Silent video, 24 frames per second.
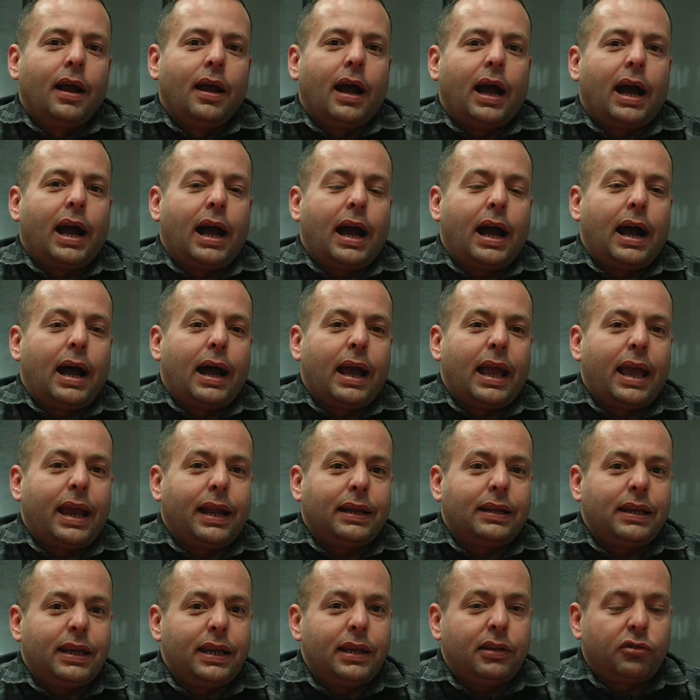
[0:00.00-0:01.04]

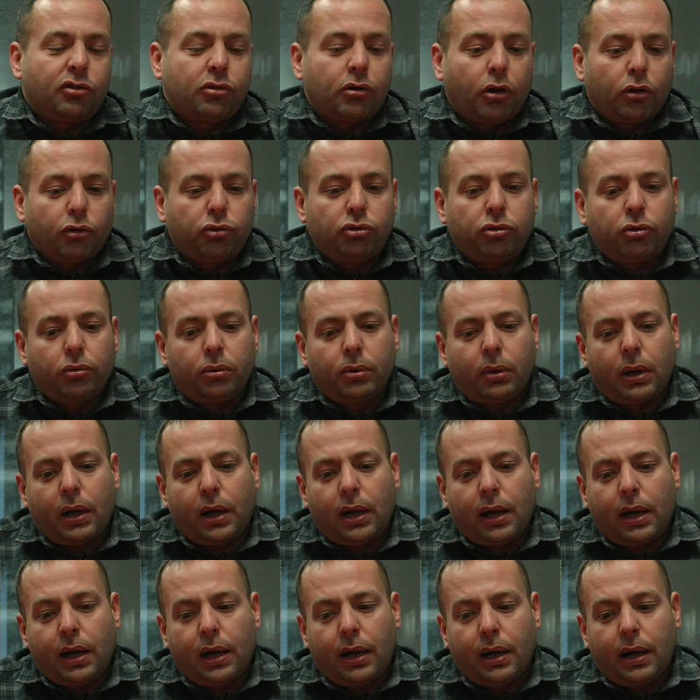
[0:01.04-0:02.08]
And it's also
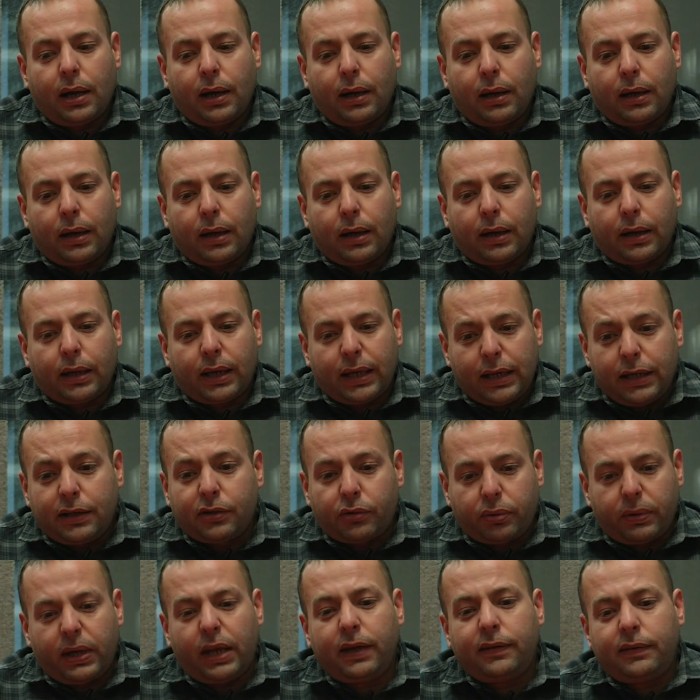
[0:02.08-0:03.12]
it
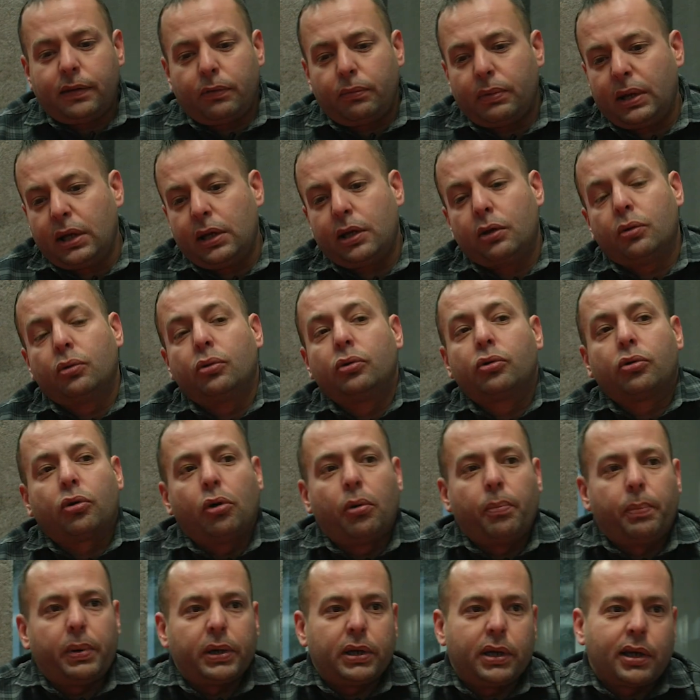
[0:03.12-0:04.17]
creates a really good
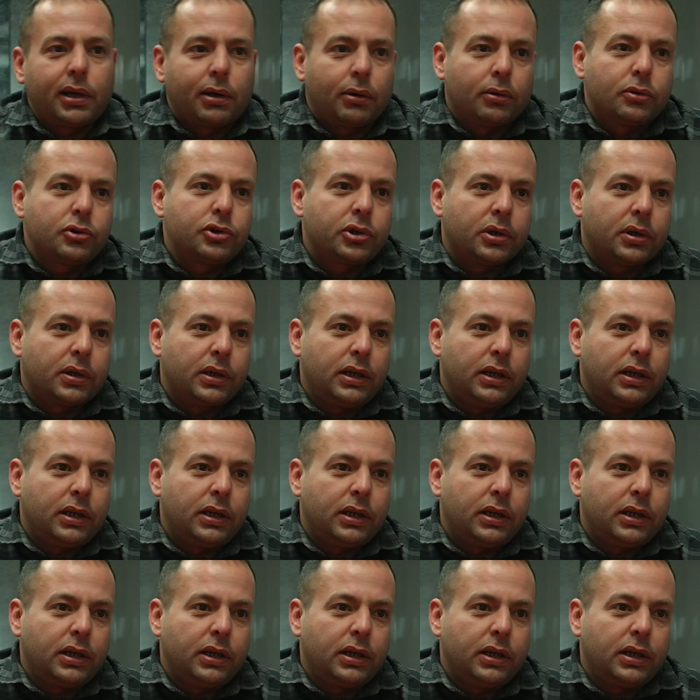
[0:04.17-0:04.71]
company culture.